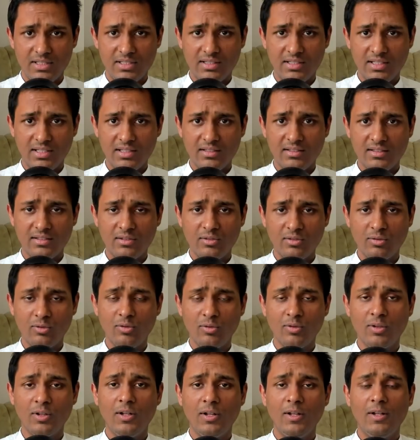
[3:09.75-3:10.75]
Yes,
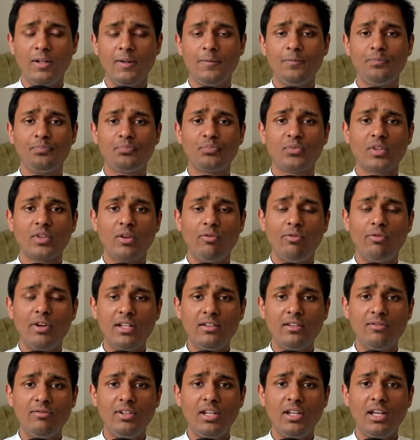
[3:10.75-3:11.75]
so
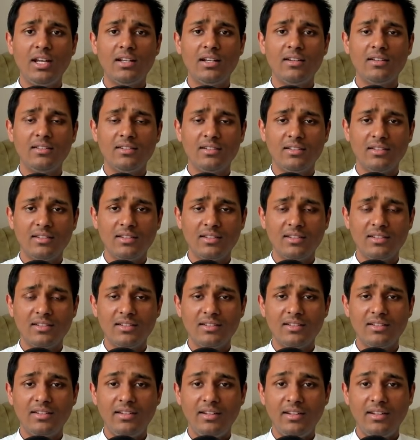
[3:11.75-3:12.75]
when we are
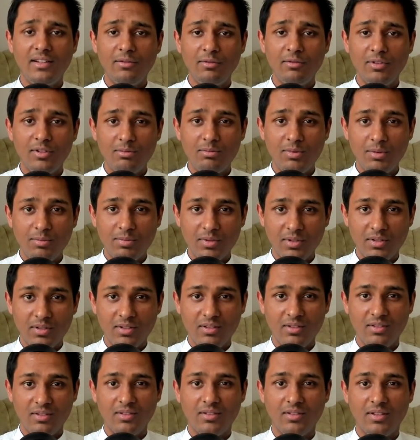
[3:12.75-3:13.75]
sitting with people,
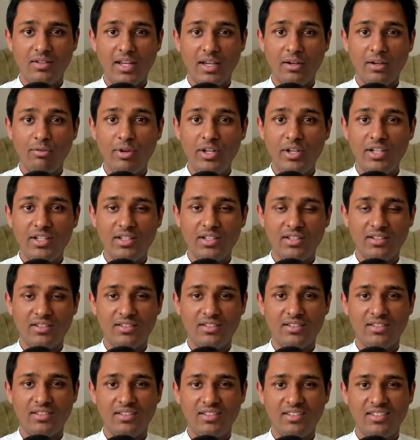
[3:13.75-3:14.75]

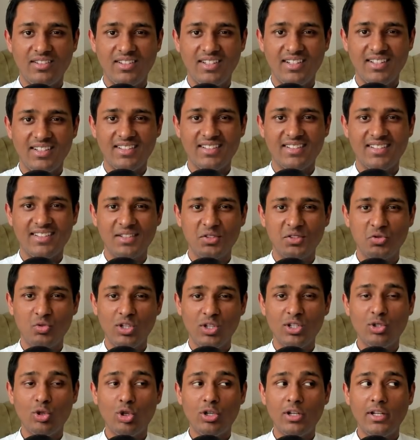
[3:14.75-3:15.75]
acquaintances, yes, who are
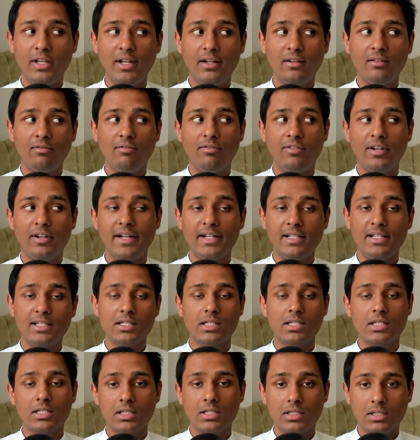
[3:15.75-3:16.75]
not yet
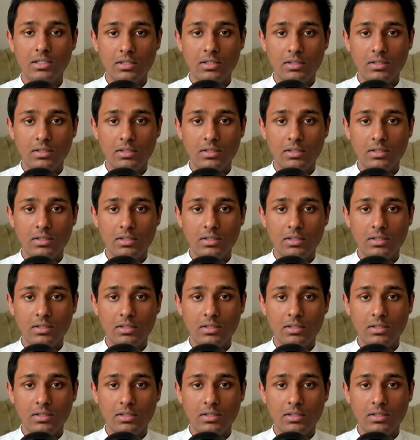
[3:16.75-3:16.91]
friends,